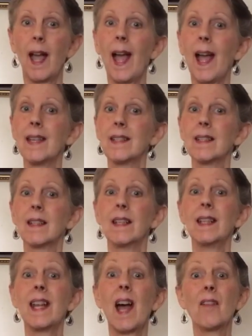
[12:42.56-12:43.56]
and
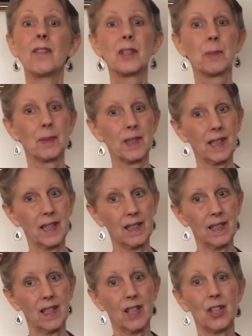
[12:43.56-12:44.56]
inevitably,
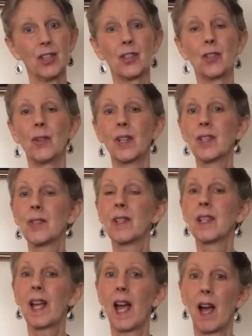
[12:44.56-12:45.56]
you're going to
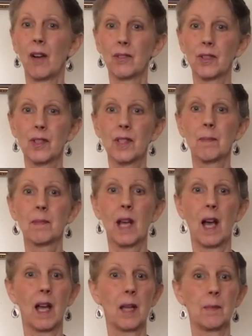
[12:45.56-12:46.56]
encounter some
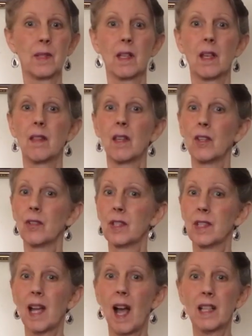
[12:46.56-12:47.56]
times that your
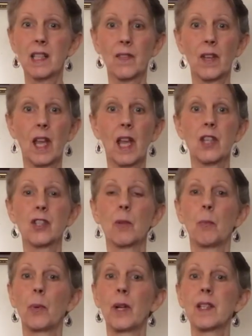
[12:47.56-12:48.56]

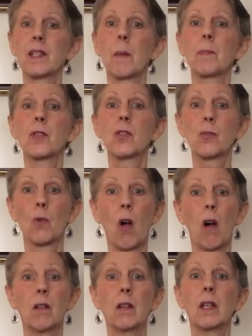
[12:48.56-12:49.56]
detoxification brings up
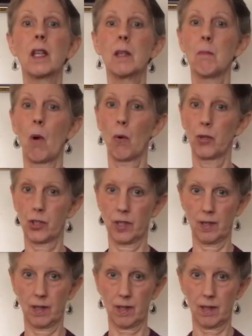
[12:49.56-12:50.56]
strong
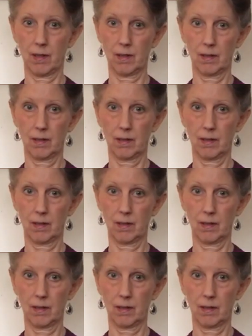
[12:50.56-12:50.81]
emotions.